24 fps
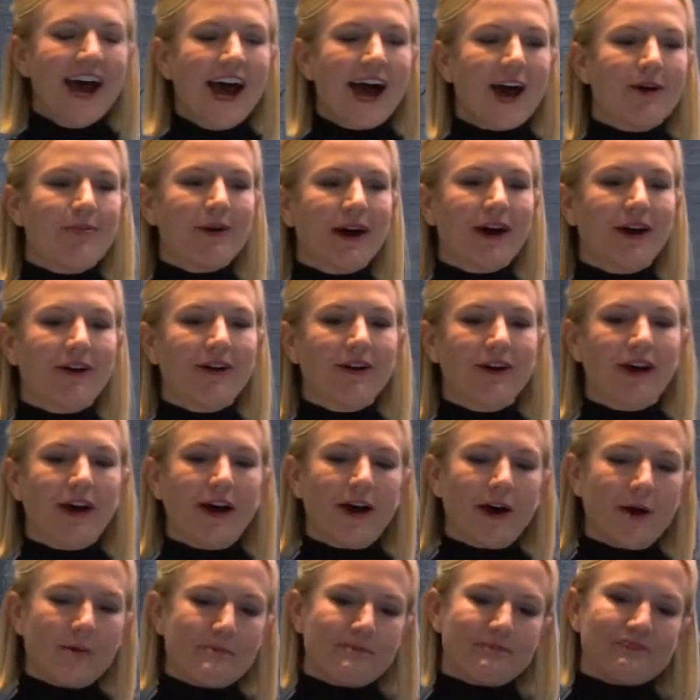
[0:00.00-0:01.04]
about
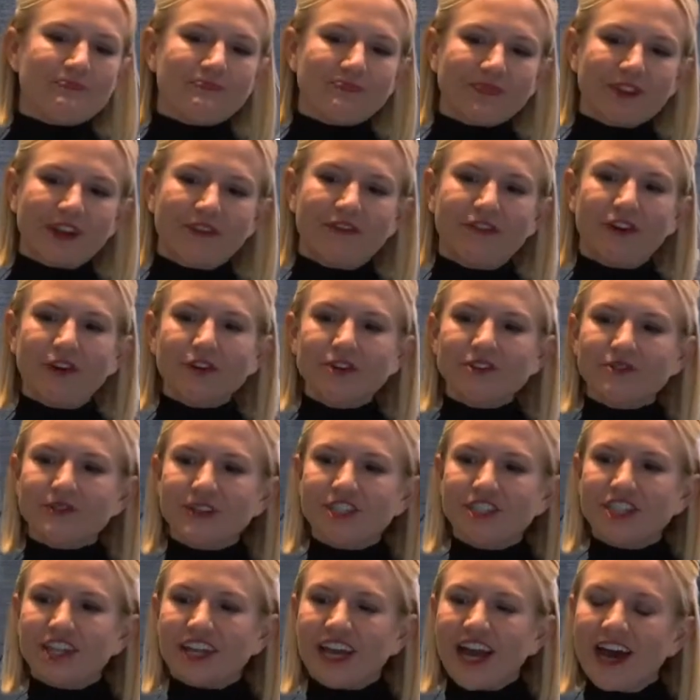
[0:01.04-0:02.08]
um, folks
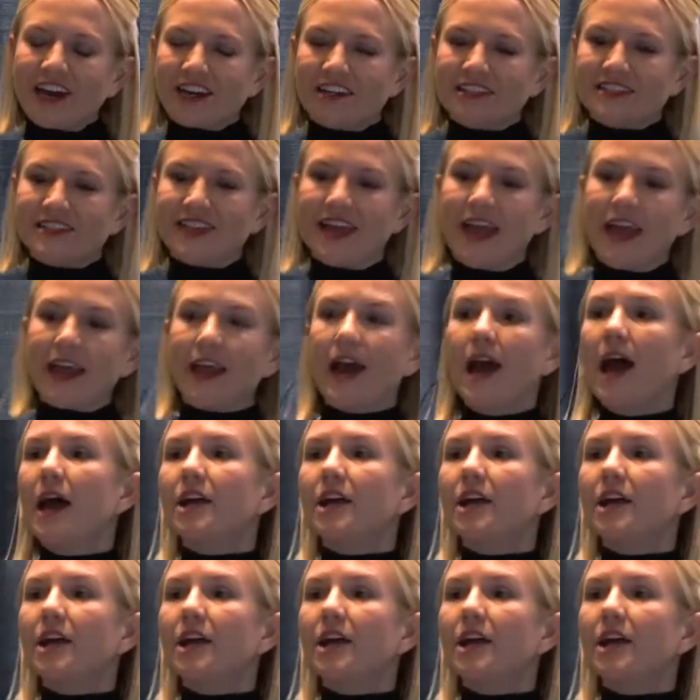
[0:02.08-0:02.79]
reaching out and saying,